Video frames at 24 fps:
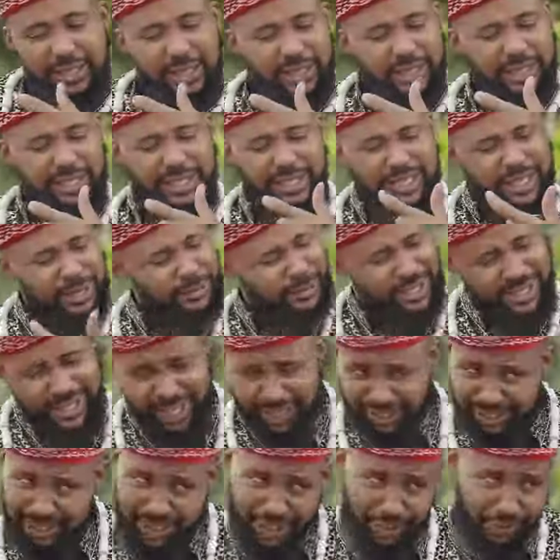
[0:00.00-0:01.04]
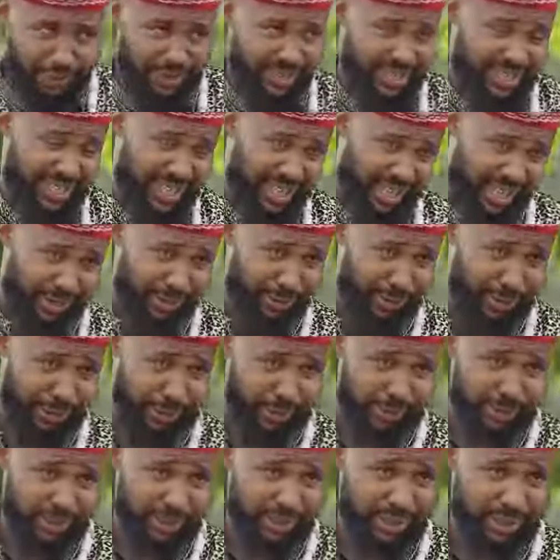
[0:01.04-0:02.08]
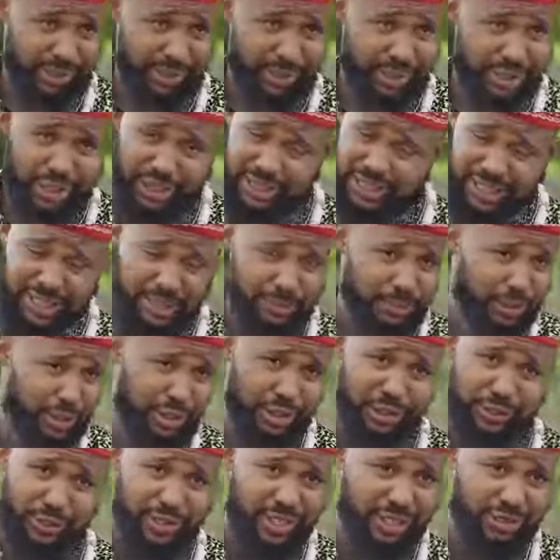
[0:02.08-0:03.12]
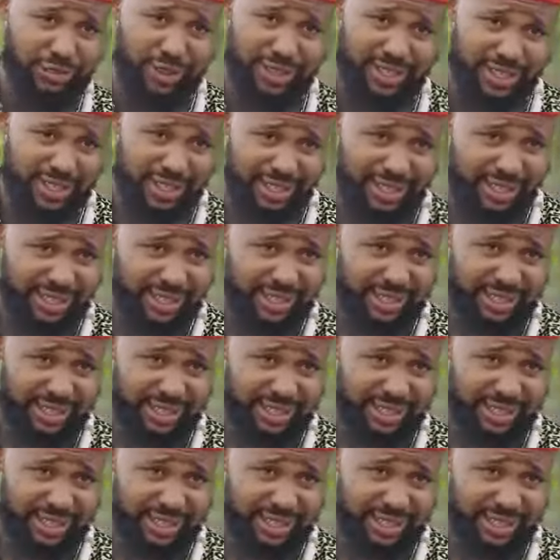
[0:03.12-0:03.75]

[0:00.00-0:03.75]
it seems that girl is scared. It seems she's not interested.